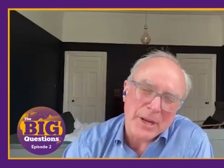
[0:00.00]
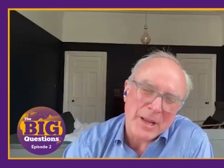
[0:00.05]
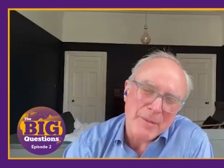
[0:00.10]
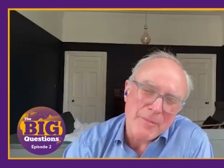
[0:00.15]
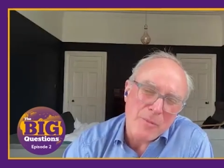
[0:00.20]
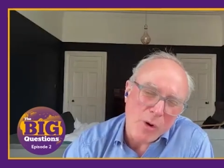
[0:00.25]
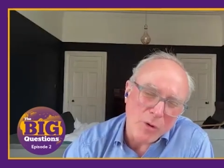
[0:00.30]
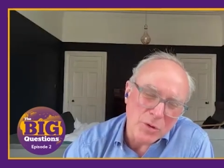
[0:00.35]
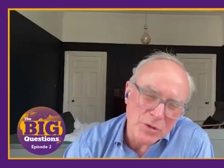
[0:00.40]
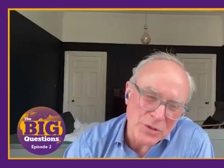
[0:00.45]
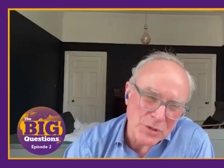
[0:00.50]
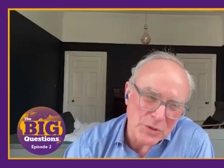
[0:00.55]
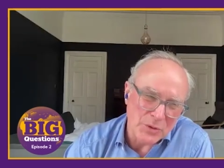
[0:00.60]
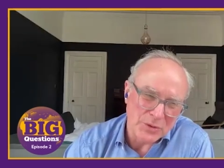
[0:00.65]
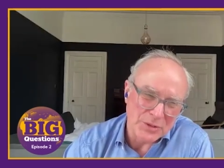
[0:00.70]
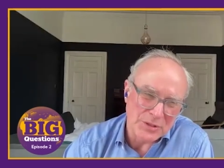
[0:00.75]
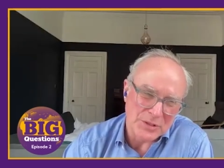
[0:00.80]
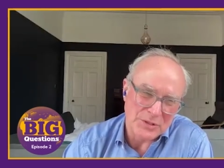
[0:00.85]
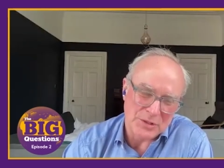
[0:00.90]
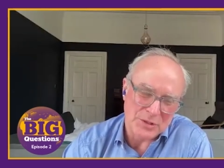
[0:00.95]
Um, but I'm
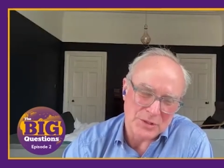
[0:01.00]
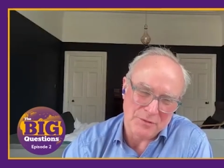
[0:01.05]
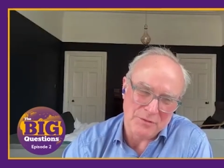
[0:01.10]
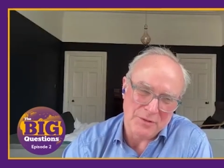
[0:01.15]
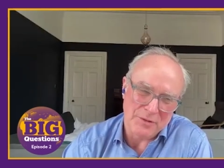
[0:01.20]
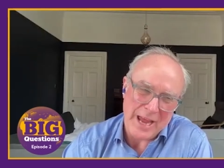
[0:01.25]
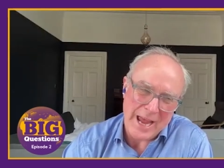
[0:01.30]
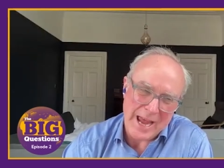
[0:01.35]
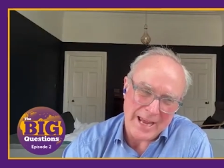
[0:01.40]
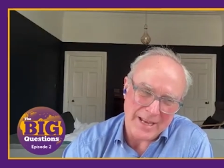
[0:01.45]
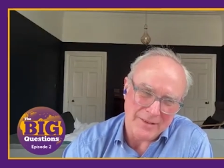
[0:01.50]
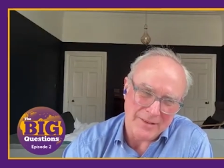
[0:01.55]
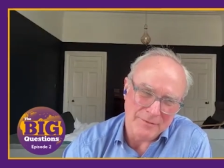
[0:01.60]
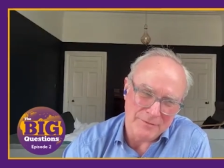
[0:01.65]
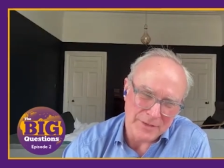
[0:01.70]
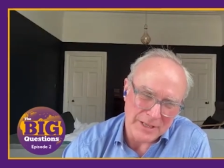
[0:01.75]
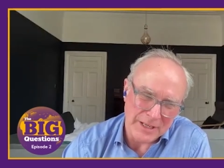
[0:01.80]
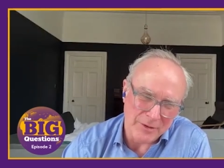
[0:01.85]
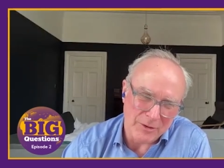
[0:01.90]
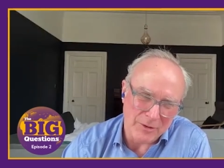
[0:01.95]
also going to sort of
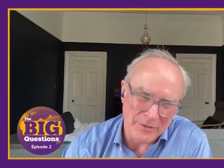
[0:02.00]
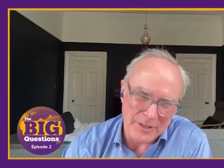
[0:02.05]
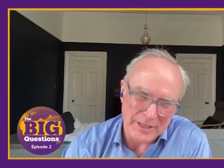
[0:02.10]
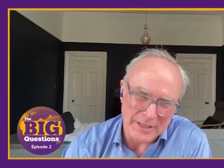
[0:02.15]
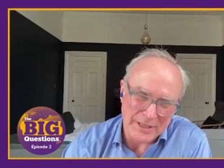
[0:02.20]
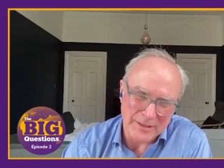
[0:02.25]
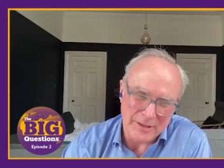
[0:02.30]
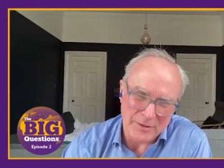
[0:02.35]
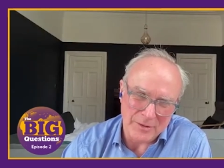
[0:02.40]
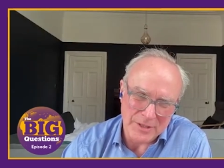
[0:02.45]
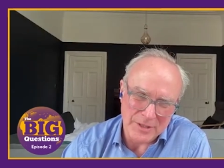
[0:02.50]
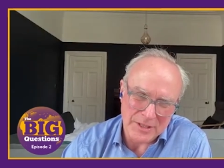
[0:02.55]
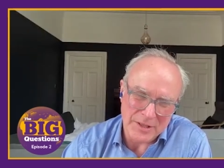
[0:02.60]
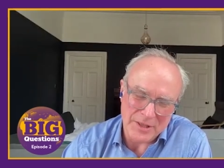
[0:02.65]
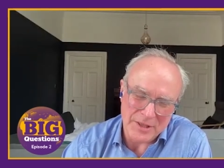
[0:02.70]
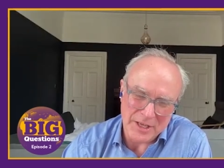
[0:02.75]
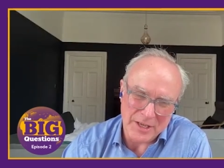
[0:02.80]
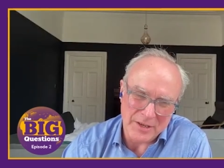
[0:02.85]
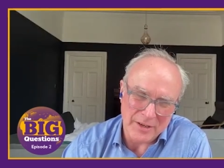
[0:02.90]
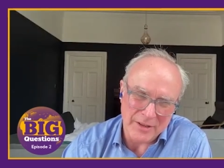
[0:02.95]
uh, veer on the
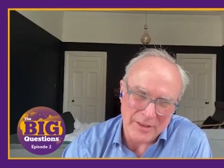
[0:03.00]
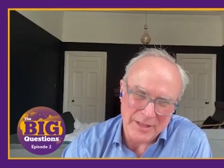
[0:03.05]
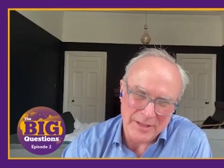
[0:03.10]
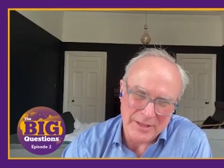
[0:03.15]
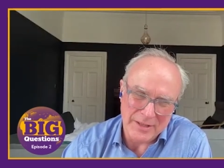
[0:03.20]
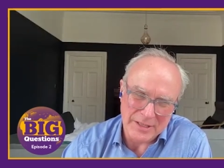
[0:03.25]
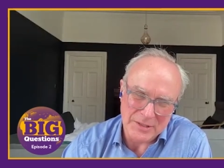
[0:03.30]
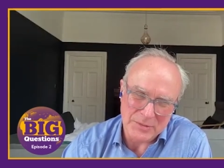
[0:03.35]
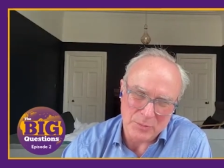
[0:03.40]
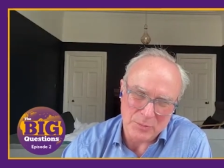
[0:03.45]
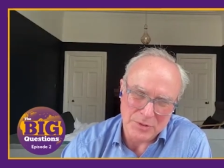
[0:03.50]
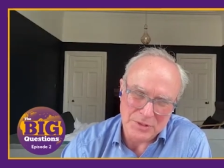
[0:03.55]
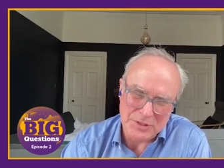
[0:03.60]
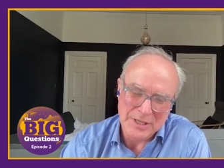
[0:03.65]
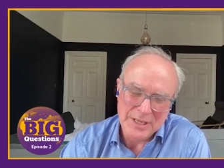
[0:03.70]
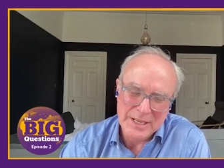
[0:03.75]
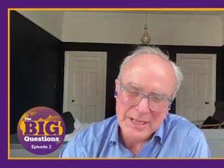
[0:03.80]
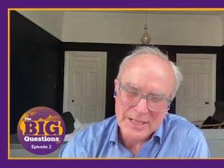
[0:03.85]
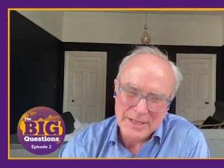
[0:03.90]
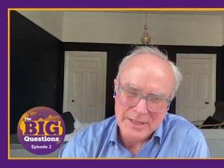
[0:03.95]
on the theory that
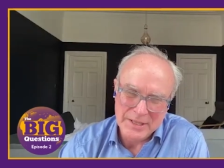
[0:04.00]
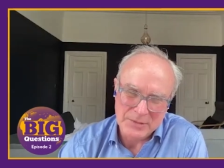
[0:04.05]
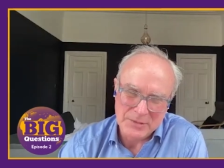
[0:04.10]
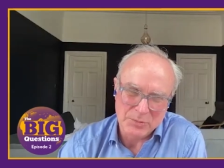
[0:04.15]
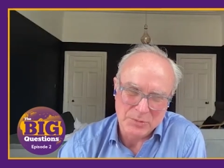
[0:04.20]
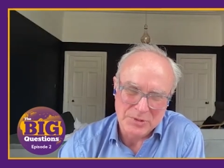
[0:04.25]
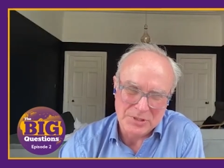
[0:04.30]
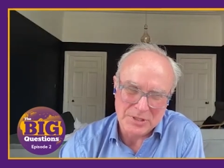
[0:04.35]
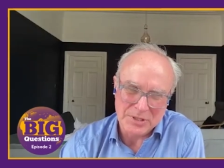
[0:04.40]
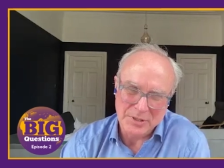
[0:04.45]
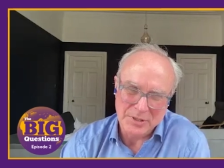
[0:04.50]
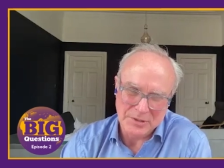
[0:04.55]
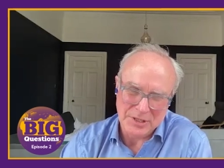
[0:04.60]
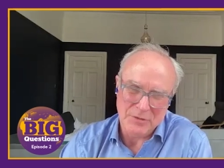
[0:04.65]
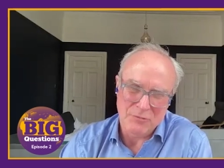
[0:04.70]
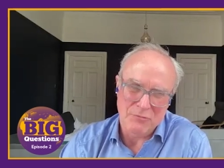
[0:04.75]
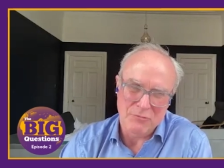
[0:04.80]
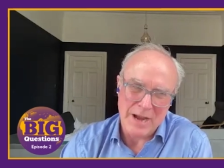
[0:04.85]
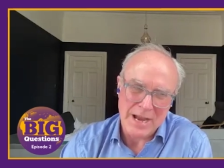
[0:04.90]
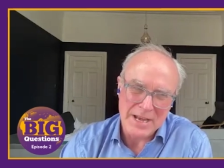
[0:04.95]
this was this
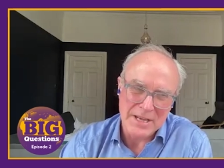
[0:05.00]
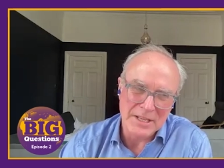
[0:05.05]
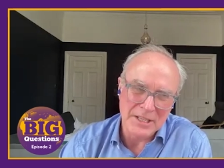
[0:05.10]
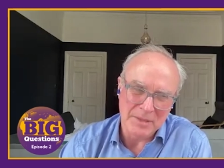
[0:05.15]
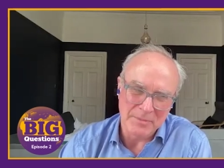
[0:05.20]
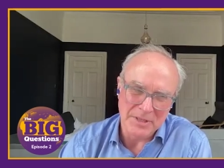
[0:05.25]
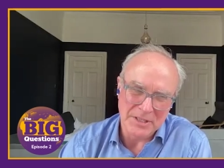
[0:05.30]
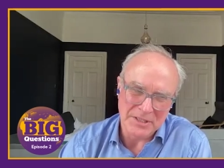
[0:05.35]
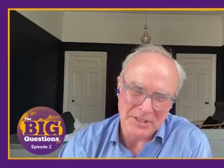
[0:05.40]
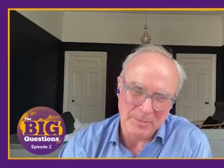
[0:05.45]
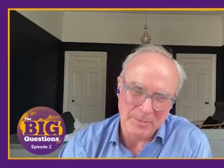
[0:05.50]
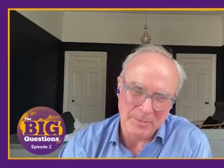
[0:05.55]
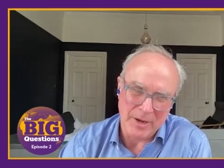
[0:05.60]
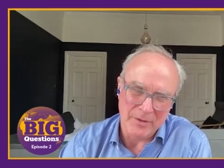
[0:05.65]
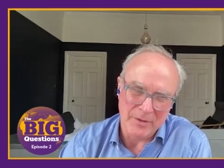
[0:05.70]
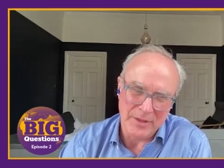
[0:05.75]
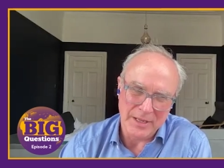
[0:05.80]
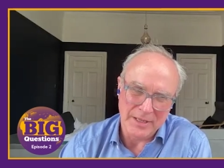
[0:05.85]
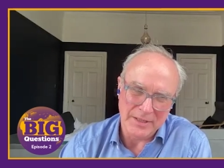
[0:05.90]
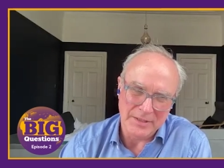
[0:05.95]
was there's a
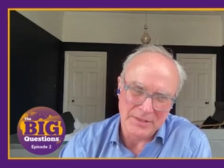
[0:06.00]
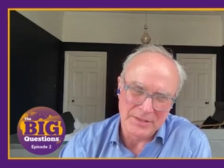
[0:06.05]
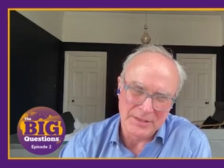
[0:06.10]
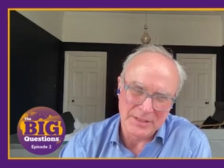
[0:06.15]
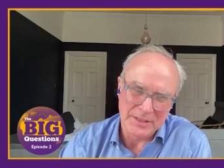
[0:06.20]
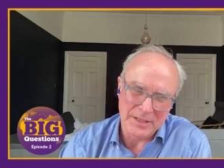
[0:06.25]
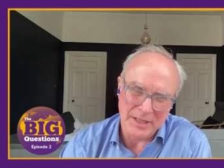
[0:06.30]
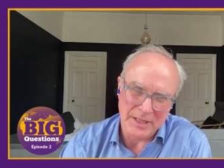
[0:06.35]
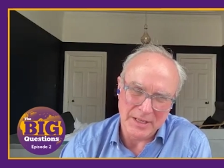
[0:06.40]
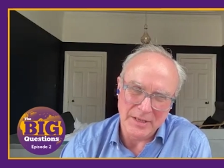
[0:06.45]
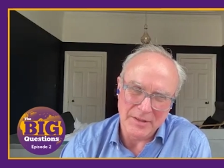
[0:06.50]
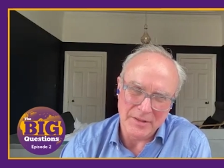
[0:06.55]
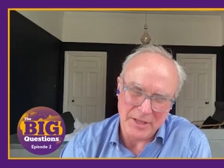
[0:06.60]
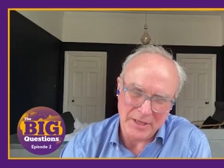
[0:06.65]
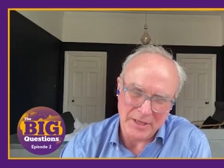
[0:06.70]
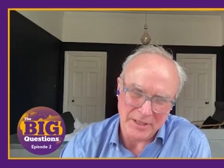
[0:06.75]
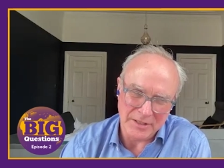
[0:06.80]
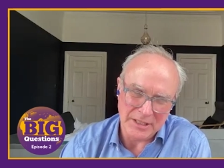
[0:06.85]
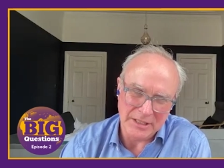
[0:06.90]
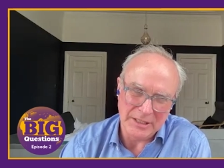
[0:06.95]
randomness about this
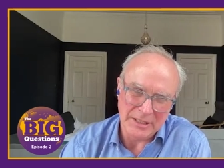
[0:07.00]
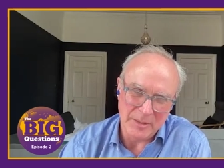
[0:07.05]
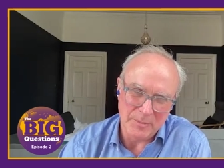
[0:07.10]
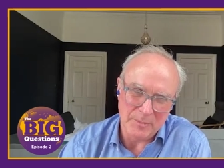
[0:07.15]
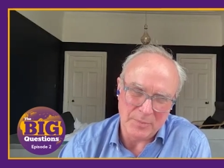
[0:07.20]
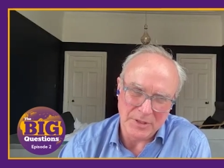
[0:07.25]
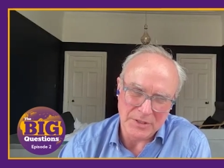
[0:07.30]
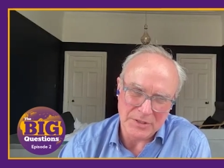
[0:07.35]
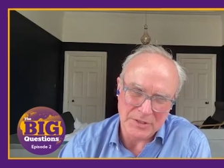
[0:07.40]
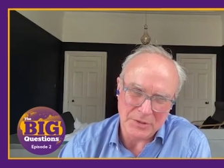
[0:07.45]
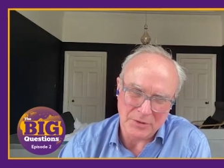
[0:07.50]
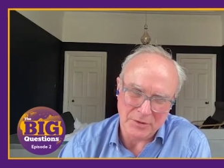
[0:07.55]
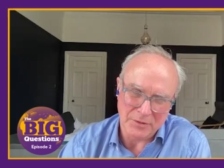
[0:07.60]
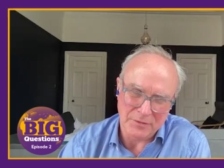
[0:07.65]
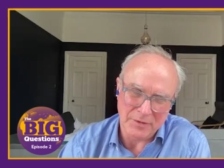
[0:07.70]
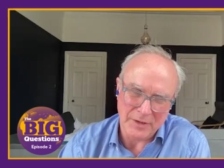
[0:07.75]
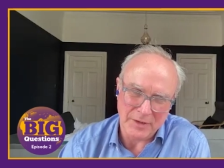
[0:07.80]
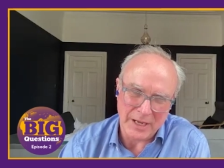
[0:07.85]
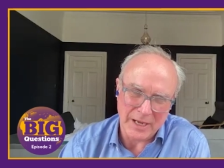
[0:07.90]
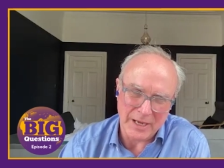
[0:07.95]
than than a
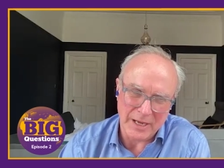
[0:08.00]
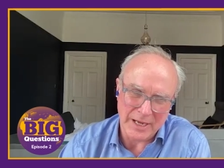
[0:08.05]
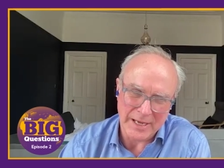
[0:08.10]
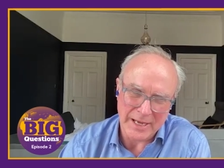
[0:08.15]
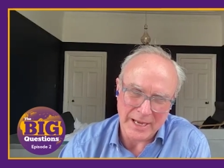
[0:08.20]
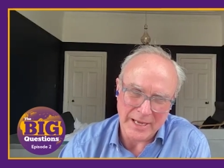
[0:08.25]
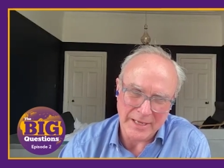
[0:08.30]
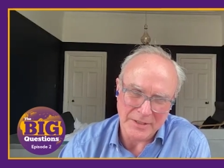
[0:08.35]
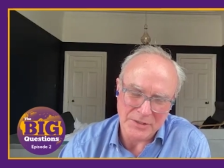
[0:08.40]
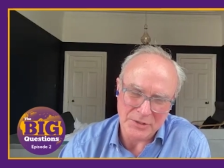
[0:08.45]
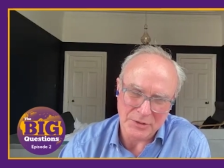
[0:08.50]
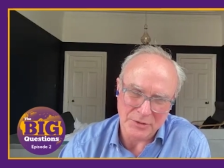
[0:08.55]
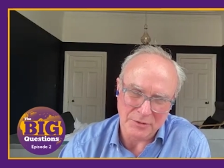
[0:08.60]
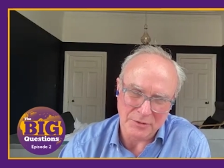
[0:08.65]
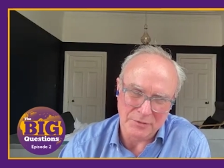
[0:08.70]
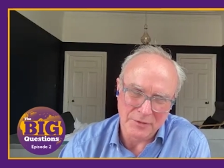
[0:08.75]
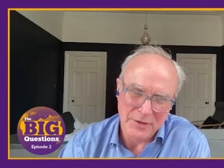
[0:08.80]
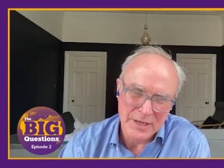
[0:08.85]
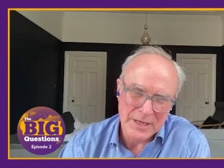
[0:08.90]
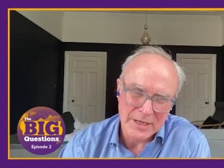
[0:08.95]
deliberate sort of high
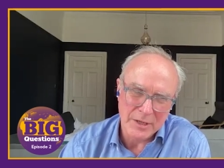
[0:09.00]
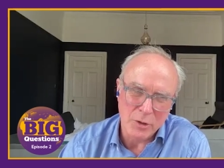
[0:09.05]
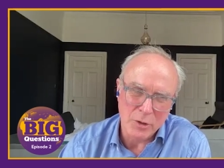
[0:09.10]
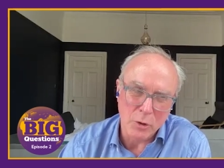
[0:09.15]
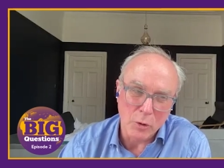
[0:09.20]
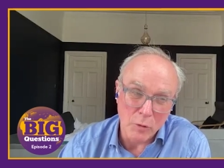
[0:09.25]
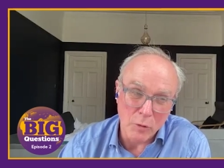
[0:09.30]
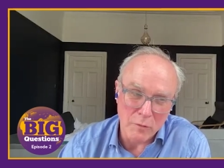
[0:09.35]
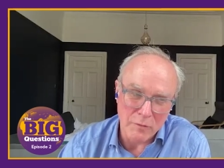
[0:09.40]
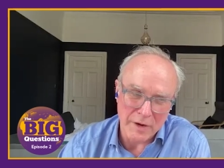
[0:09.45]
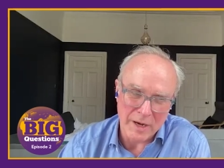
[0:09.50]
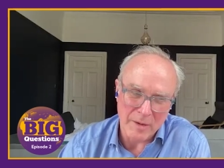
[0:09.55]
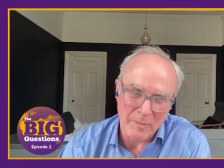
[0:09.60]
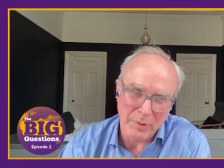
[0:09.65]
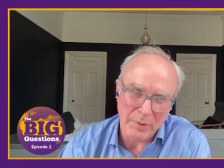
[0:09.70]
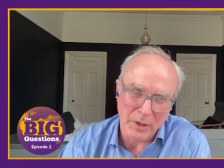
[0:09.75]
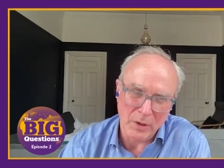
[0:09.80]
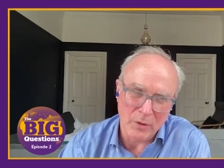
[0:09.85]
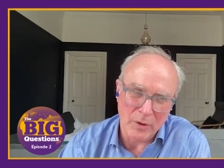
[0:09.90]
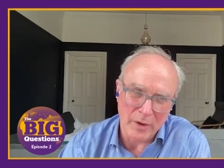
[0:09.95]
end sort of
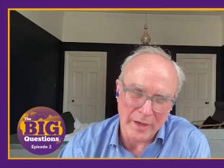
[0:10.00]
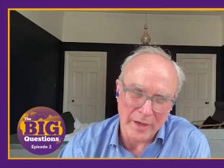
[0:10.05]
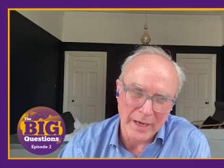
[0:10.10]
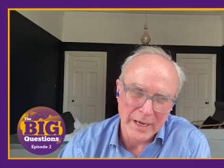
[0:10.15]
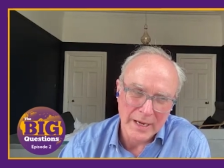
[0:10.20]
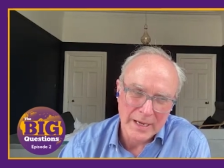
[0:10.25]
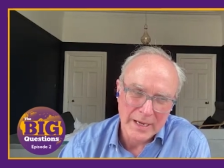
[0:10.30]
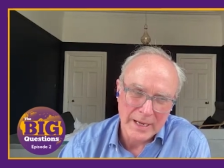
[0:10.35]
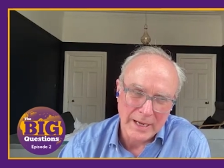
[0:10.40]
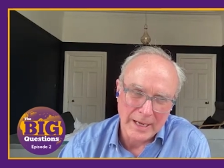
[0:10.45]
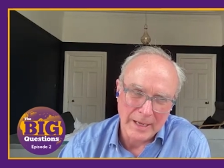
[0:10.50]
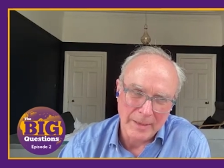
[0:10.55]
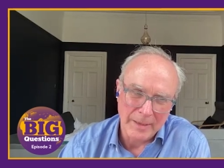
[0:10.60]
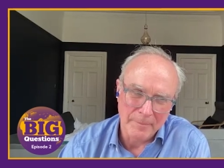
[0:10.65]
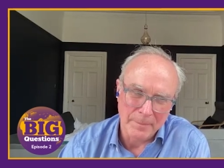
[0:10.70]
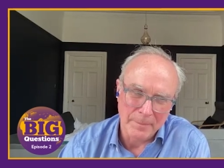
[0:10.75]
covert ploy.